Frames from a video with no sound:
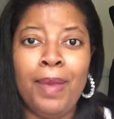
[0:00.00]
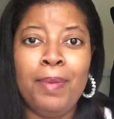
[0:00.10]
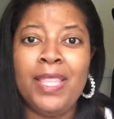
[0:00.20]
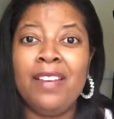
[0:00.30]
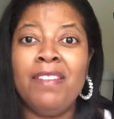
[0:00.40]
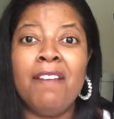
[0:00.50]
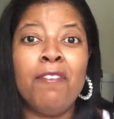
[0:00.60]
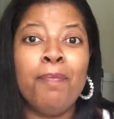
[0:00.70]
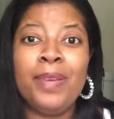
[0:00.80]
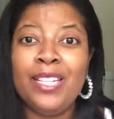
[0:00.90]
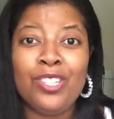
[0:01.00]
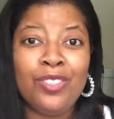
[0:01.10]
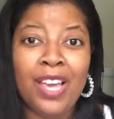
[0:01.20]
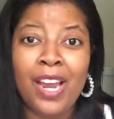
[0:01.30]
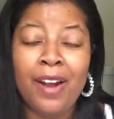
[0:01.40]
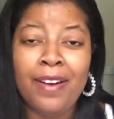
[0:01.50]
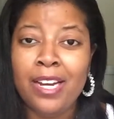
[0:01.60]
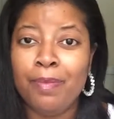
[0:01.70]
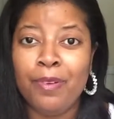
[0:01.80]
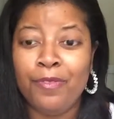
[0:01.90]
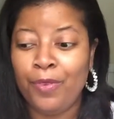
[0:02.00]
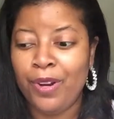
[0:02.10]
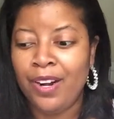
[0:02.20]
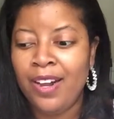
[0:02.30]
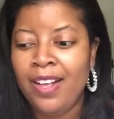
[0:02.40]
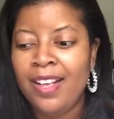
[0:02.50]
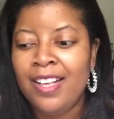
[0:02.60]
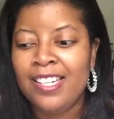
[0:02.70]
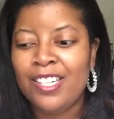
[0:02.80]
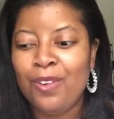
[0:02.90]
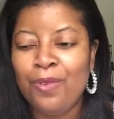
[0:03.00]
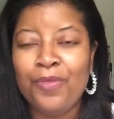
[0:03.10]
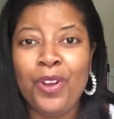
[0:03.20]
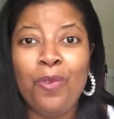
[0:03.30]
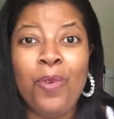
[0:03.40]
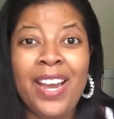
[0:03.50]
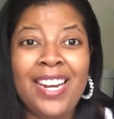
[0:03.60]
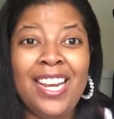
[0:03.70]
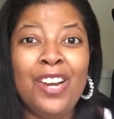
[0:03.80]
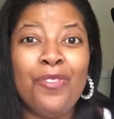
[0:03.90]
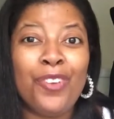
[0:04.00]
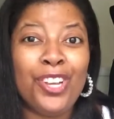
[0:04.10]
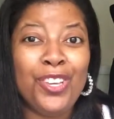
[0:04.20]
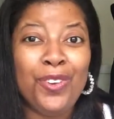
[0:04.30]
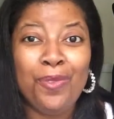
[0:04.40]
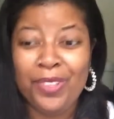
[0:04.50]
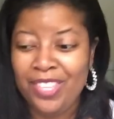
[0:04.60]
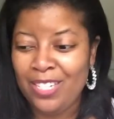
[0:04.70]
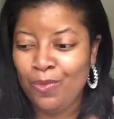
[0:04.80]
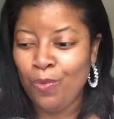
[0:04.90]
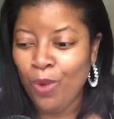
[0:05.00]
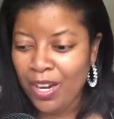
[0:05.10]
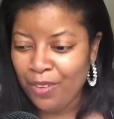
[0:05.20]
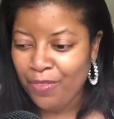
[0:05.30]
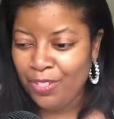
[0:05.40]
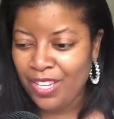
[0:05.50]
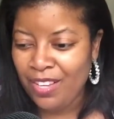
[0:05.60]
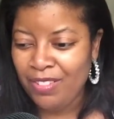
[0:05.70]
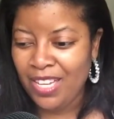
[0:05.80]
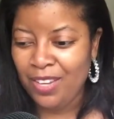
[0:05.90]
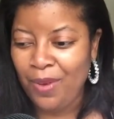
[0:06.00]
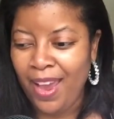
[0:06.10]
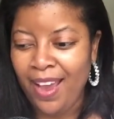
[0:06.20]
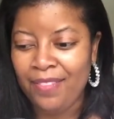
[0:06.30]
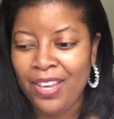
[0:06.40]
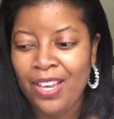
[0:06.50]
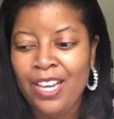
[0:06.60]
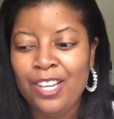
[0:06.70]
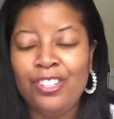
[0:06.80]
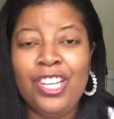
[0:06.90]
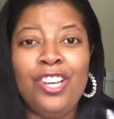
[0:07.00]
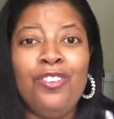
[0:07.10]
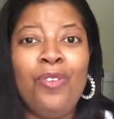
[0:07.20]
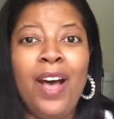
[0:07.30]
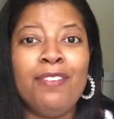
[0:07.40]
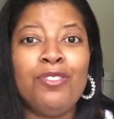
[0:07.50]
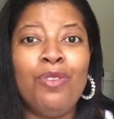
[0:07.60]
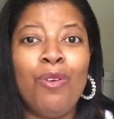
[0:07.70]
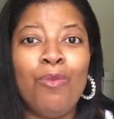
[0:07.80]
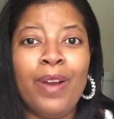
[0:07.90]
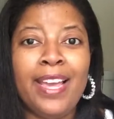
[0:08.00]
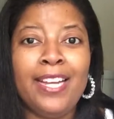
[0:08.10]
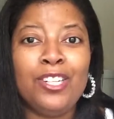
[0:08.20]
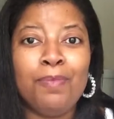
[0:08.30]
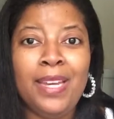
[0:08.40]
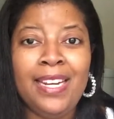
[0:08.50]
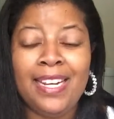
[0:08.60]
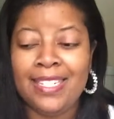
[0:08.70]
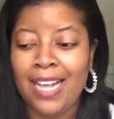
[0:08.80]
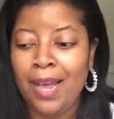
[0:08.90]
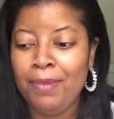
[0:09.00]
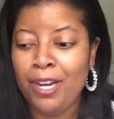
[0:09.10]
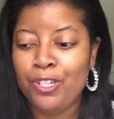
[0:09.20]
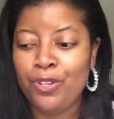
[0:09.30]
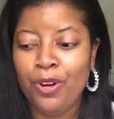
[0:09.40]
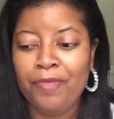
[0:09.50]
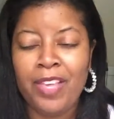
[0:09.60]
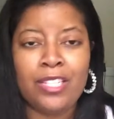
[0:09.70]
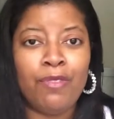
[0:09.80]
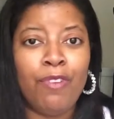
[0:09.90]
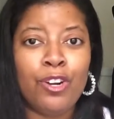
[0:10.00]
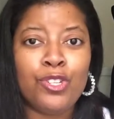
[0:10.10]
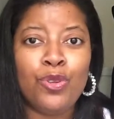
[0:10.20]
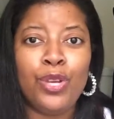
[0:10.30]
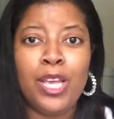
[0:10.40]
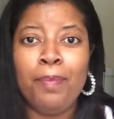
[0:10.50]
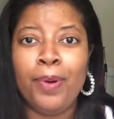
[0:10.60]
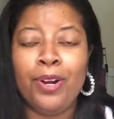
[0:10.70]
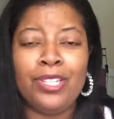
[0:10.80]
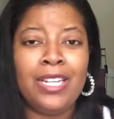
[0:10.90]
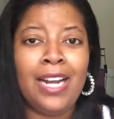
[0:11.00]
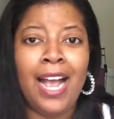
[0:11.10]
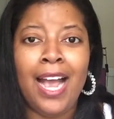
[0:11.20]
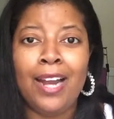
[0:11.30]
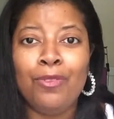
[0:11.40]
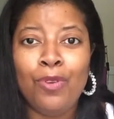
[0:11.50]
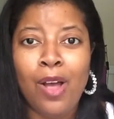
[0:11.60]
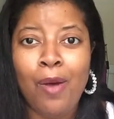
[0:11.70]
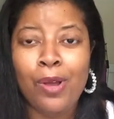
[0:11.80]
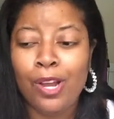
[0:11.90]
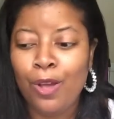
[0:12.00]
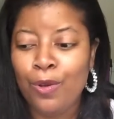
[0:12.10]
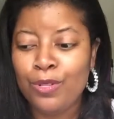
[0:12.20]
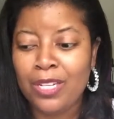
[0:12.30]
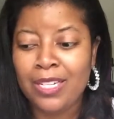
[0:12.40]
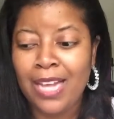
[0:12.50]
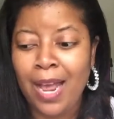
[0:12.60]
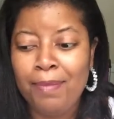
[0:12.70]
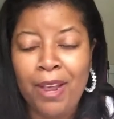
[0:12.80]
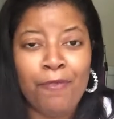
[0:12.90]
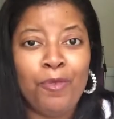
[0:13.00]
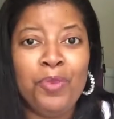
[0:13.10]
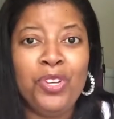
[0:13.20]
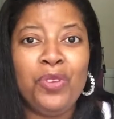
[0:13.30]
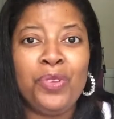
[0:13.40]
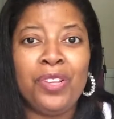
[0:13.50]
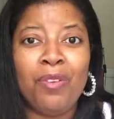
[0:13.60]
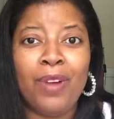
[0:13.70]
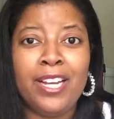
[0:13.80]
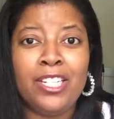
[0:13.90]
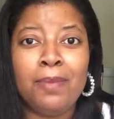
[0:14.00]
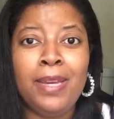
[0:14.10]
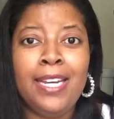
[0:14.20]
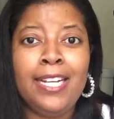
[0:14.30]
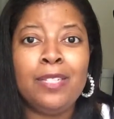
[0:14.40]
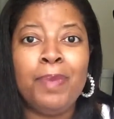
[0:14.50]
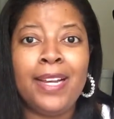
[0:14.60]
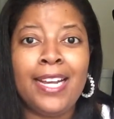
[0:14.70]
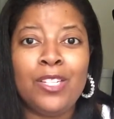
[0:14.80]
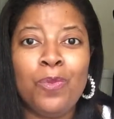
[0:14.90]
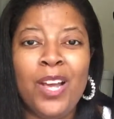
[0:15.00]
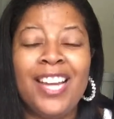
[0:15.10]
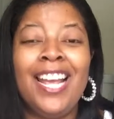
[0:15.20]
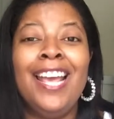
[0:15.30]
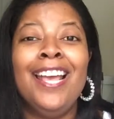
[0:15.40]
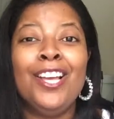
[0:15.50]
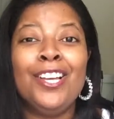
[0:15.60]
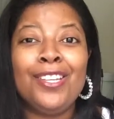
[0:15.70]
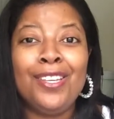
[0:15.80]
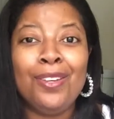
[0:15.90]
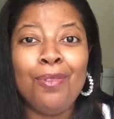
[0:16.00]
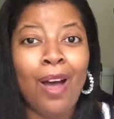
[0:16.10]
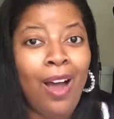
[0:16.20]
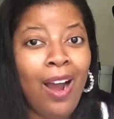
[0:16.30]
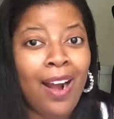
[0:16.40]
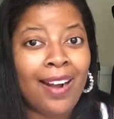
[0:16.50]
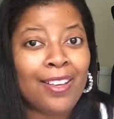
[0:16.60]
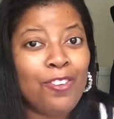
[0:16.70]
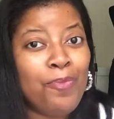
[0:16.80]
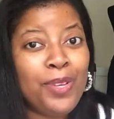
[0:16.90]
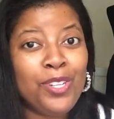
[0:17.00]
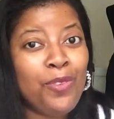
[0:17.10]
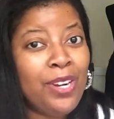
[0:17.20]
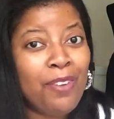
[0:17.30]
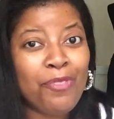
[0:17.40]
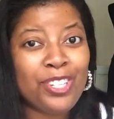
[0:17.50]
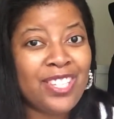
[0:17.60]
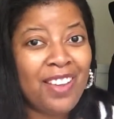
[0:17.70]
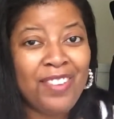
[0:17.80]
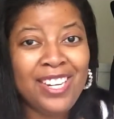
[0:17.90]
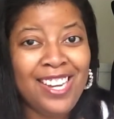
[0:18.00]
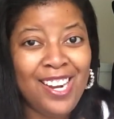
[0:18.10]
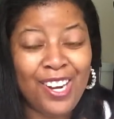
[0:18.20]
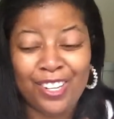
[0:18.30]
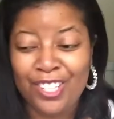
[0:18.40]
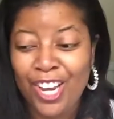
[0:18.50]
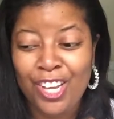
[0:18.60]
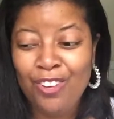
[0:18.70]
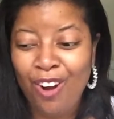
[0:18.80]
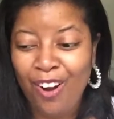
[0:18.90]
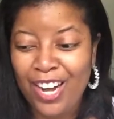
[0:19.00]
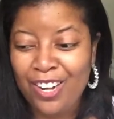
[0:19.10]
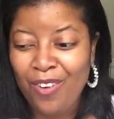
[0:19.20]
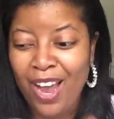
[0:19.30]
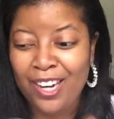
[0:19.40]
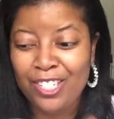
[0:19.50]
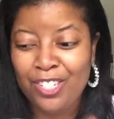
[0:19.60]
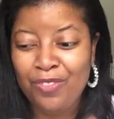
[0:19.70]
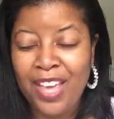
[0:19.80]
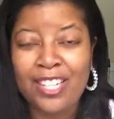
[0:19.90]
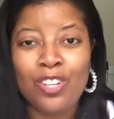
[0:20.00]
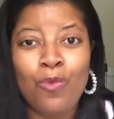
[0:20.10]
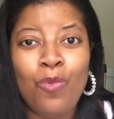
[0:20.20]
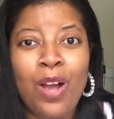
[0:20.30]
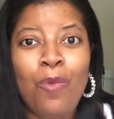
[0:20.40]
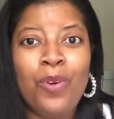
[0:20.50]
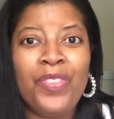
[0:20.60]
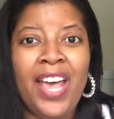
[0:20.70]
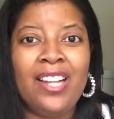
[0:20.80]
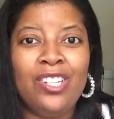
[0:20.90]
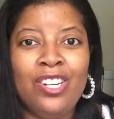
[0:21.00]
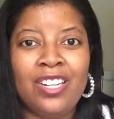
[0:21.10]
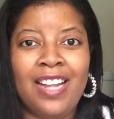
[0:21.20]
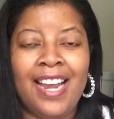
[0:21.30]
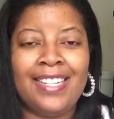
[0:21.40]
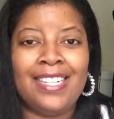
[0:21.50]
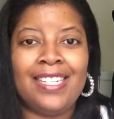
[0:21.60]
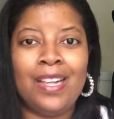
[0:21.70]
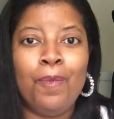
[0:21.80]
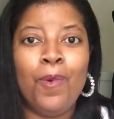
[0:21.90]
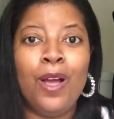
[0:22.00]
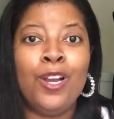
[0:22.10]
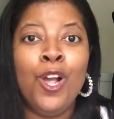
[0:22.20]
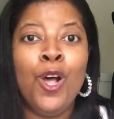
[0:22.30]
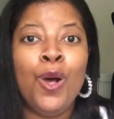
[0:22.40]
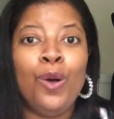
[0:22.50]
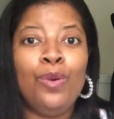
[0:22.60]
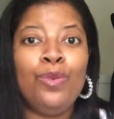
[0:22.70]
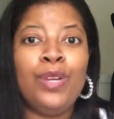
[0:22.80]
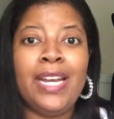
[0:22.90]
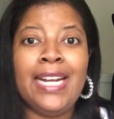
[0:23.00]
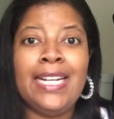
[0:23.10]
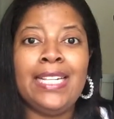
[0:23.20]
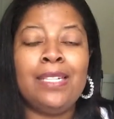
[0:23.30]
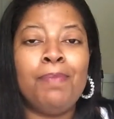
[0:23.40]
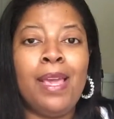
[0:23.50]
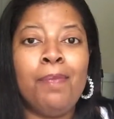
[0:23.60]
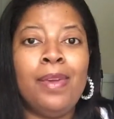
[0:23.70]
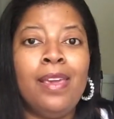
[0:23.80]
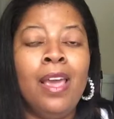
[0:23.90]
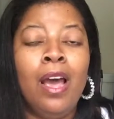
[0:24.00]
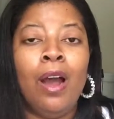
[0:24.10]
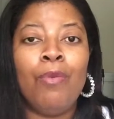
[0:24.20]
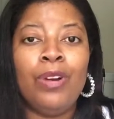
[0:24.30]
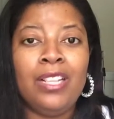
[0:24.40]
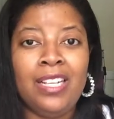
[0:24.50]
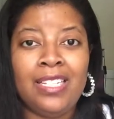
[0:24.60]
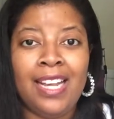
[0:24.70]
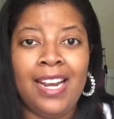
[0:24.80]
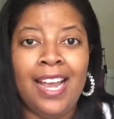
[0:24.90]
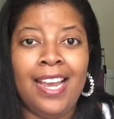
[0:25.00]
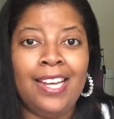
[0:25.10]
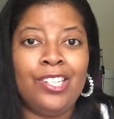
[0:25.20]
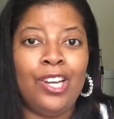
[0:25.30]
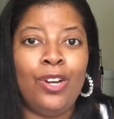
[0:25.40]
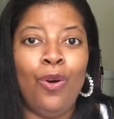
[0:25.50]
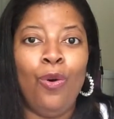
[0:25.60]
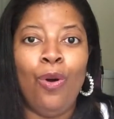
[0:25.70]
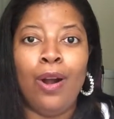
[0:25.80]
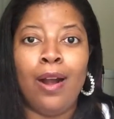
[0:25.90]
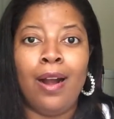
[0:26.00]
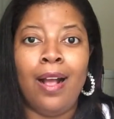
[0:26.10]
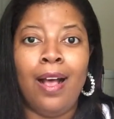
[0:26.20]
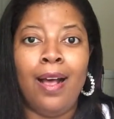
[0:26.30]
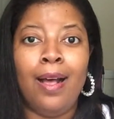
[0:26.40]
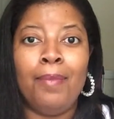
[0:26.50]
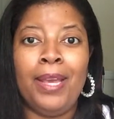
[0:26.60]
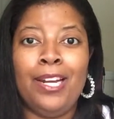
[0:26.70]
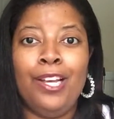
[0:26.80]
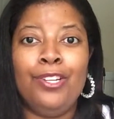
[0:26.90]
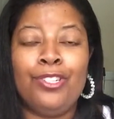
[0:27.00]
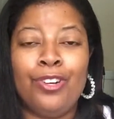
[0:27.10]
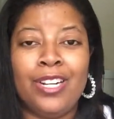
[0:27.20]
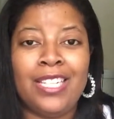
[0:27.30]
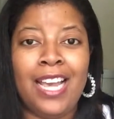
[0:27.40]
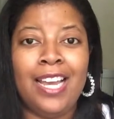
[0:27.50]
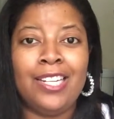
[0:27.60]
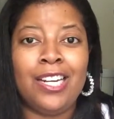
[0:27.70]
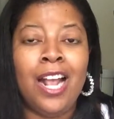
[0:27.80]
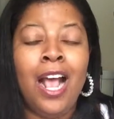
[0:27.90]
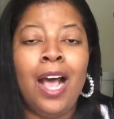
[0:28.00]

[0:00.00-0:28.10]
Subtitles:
Maybe they've never been to the area before. So they're waiting for you with these wonderful skills that you have. You say you know how to arrange meetings. I'm not sure if that's virtual, in person. I don't know how it goes because I'm not familiar with arranging meetings. But guess what? You are. You've been doing it for 7 years. You already know how to do that. So what would that look like to someone who is maybe a real estate agent or an insurance agent?